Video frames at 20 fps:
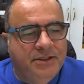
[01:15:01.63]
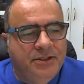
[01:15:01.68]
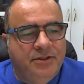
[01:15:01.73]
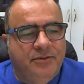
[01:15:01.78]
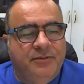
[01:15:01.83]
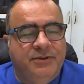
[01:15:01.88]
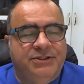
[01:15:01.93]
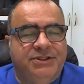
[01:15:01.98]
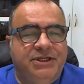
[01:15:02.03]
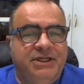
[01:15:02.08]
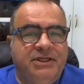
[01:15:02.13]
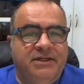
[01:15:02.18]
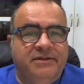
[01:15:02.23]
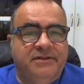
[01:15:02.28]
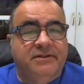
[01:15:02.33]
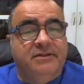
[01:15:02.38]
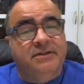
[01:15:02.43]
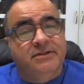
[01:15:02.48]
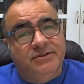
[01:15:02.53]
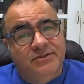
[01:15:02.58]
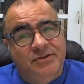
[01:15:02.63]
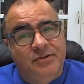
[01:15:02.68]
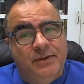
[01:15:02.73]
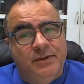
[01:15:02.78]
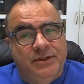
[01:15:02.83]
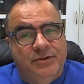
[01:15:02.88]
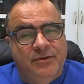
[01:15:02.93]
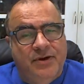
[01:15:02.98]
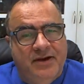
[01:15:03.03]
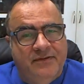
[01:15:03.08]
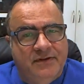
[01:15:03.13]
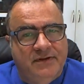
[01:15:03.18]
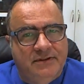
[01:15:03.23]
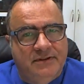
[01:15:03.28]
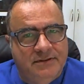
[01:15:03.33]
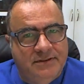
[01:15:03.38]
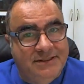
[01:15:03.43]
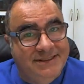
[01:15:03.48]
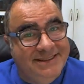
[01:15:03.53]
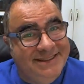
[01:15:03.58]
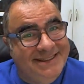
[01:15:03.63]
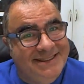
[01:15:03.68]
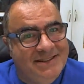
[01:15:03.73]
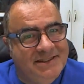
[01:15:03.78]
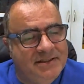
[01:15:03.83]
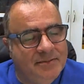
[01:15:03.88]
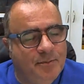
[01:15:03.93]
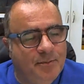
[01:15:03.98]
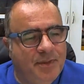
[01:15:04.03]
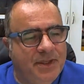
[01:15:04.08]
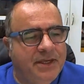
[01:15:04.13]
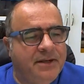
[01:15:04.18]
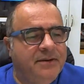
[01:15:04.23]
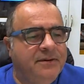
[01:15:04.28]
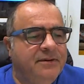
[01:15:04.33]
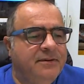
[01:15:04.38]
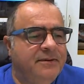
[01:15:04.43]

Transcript: machine, assuming you have a decent bit.